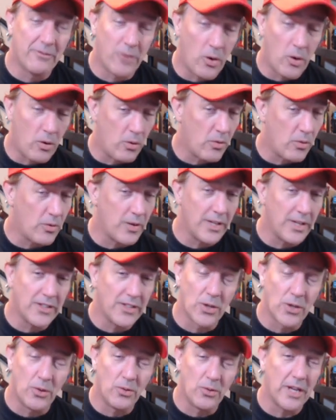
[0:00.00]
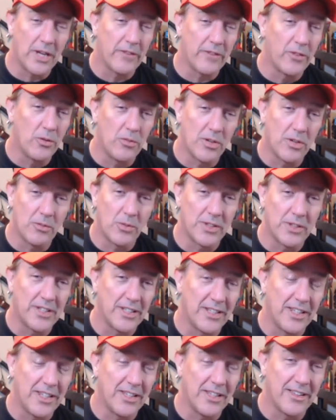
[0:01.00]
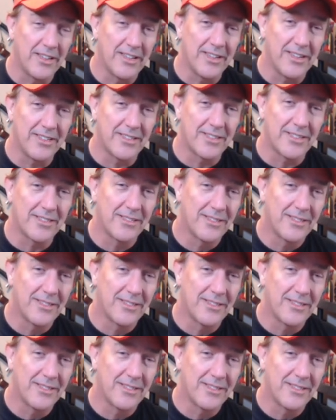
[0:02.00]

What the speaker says: already told everyone what the deal is.